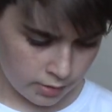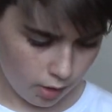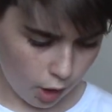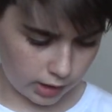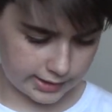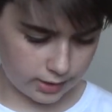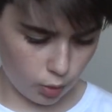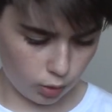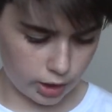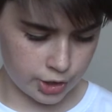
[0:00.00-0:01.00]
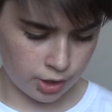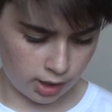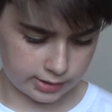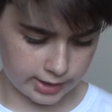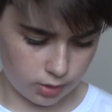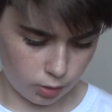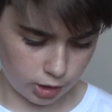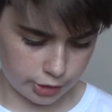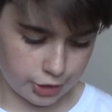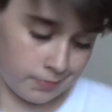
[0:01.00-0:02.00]
Arctic Orange. Arctic
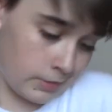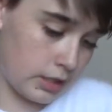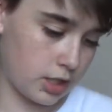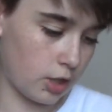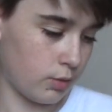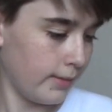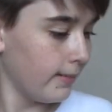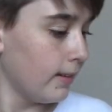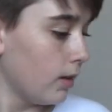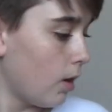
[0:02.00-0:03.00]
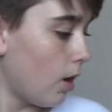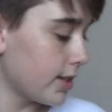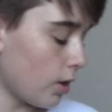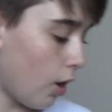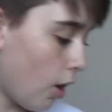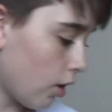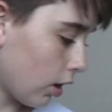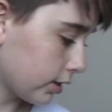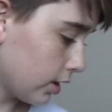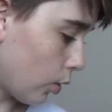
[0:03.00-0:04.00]
Orange. So it's all
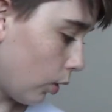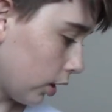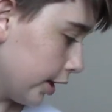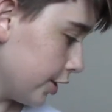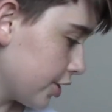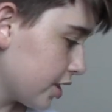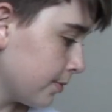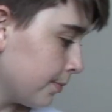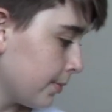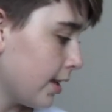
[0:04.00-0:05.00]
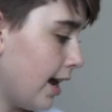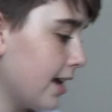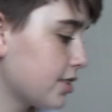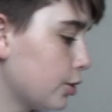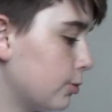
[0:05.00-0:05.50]
Arctic Orange. Has the